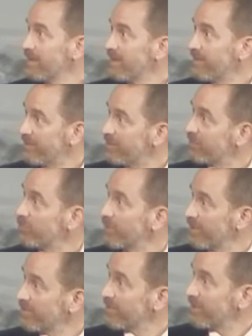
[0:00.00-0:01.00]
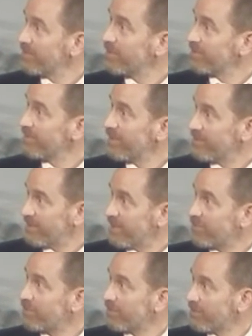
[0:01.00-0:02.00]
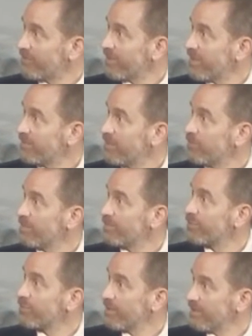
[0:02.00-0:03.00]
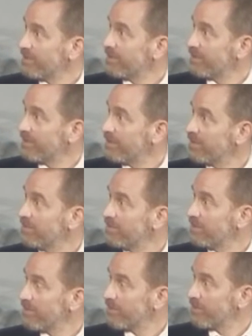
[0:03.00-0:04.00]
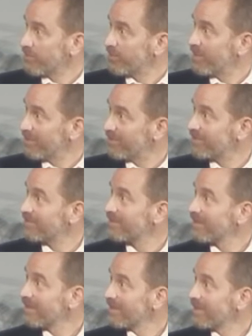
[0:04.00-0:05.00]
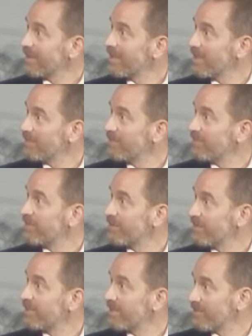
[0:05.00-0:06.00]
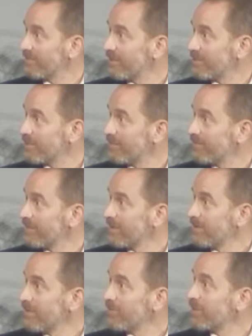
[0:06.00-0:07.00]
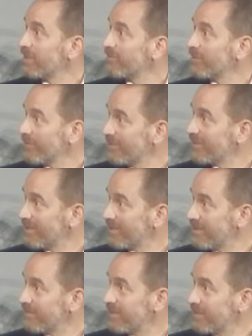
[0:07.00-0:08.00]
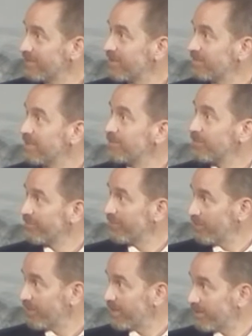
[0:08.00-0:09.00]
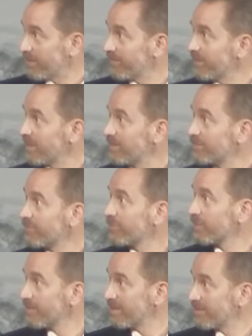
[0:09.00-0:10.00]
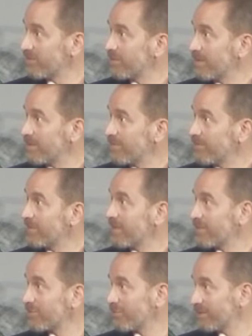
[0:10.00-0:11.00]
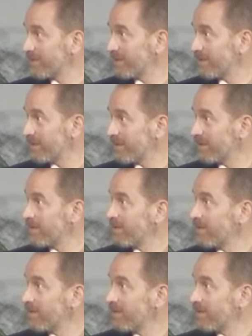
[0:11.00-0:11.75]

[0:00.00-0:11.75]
And that's just one example of how the natural environment, when brought into interior spaces, can be very beneficial. We have very solid evidence that people feel better and performance is better with natural daylighting.